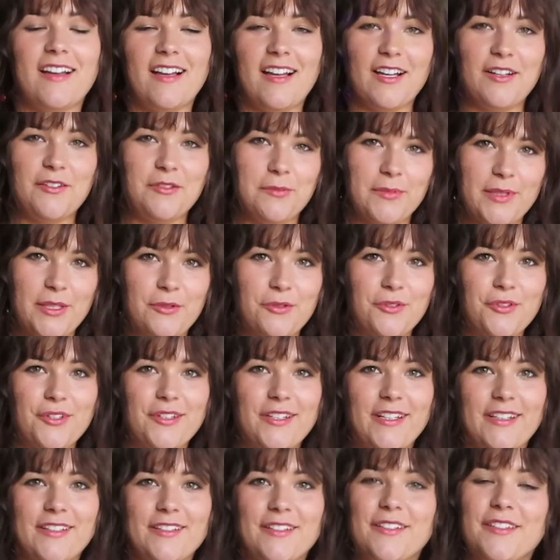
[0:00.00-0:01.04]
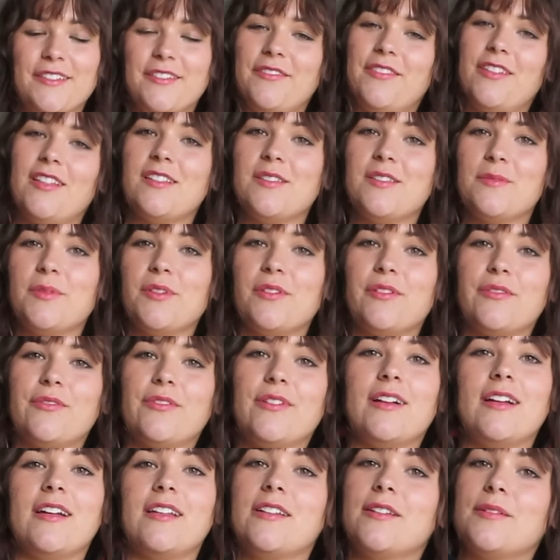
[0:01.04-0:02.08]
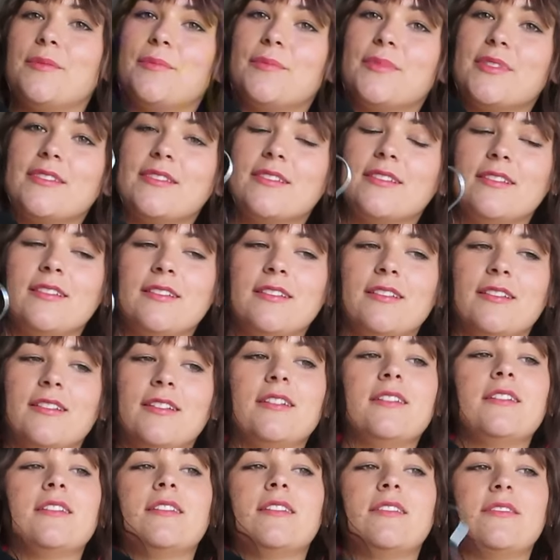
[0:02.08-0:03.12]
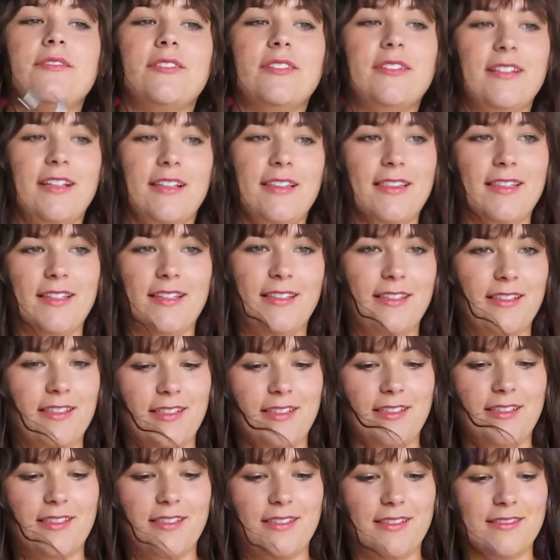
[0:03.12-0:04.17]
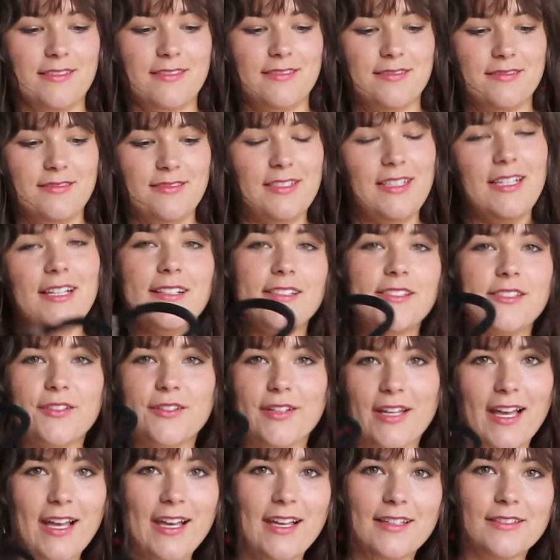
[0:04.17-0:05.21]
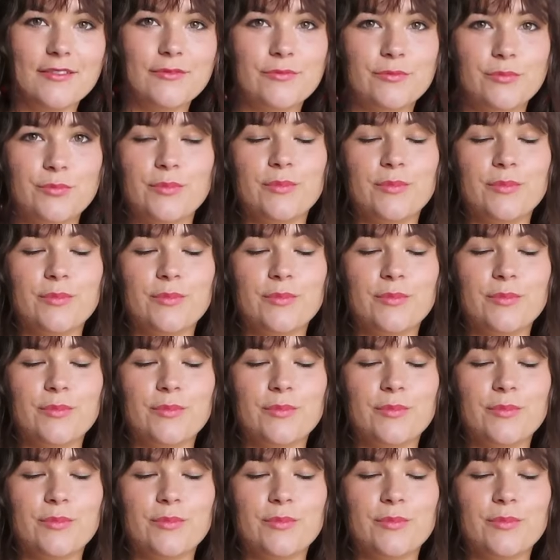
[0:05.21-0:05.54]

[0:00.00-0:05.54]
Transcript: I will be hoarding all of these beautiful items for nothing. It's okay.